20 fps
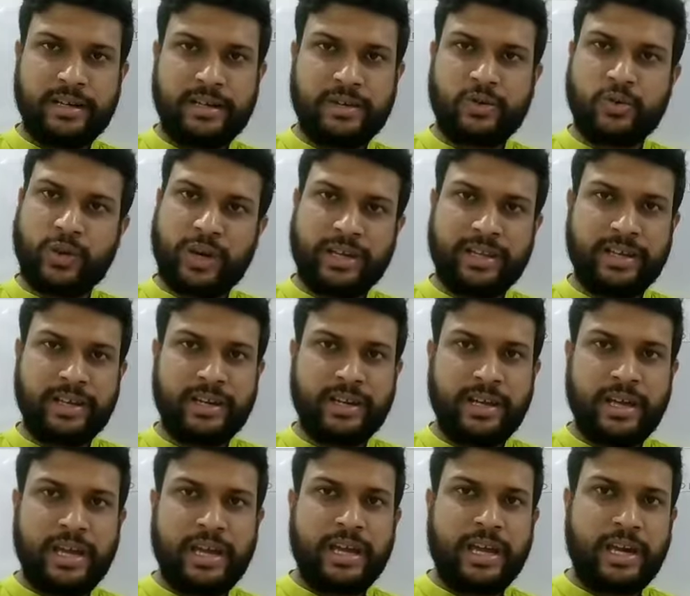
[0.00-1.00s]
together,
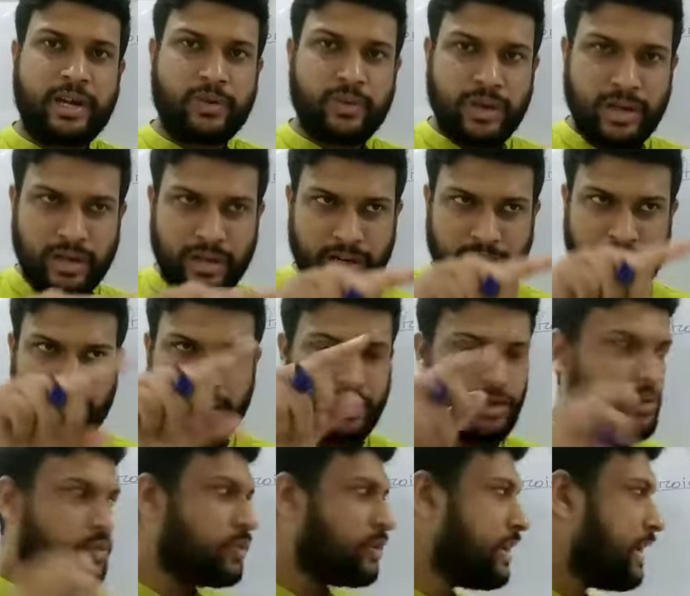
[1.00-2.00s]
it will
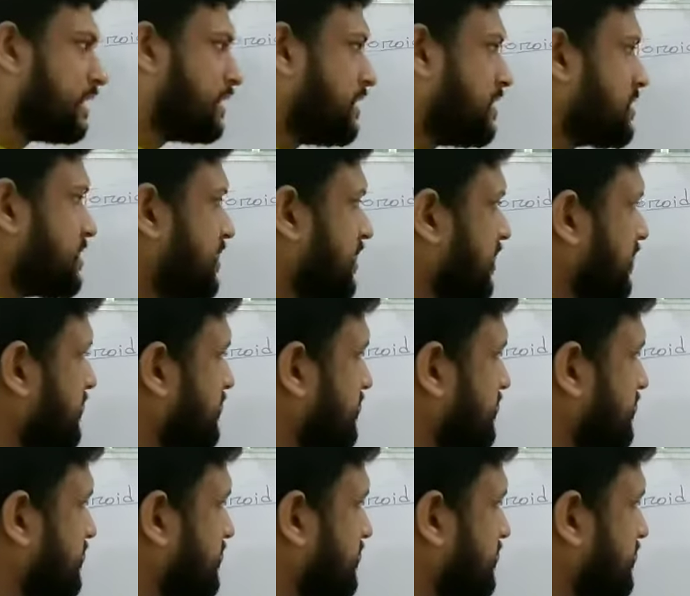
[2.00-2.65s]
look like this now.